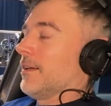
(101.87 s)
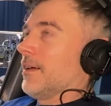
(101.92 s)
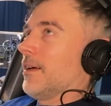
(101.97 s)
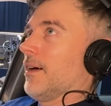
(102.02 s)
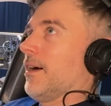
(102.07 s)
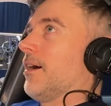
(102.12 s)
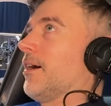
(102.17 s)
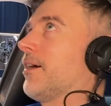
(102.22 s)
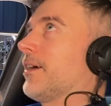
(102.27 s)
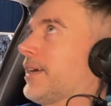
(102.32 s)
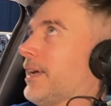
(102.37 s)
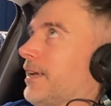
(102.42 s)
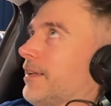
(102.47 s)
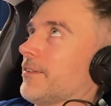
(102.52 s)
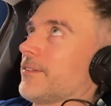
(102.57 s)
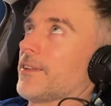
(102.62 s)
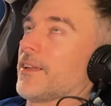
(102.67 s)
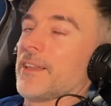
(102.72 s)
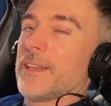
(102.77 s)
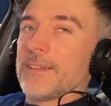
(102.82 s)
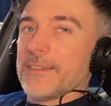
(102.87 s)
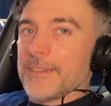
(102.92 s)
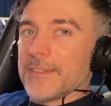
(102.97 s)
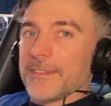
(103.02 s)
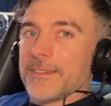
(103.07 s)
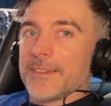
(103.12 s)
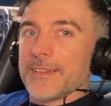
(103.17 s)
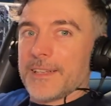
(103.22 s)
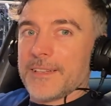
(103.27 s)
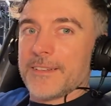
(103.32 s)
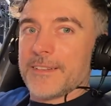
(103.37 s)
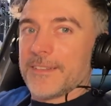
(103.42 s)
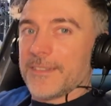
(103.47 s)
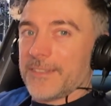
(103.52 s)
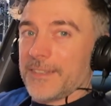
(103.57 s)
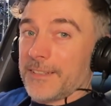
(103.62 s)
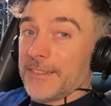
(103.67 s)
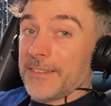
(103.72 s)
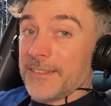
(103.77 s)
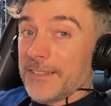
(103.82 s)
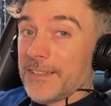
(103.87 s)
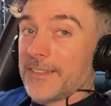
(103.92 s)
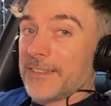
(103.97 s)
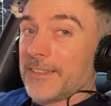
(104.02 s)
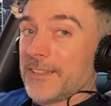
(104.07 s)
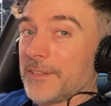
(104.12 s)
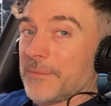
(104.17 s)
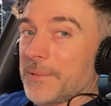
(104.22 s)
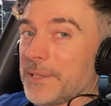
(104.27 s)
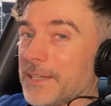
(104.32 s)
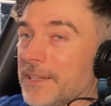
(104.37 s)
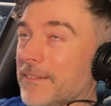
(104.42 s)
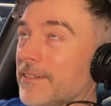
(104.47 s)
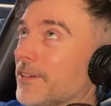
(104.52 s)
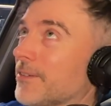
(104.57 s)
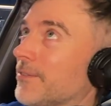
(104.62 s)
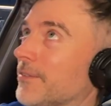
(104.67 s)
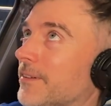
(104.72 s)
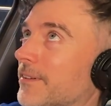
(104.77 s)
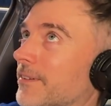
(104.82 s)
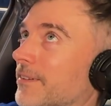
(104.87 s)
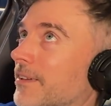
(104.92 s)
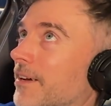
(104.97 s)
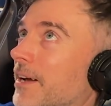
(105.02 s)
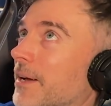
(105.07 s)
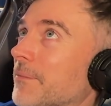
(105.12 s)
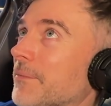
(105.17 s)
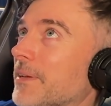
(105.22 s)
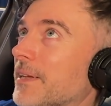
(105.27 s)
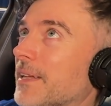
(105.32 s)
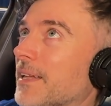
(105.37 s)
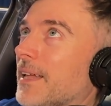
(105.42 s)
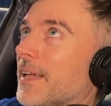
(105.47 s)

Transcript: Ah, okay, so this is this is the 6060 you've been hearing all this time.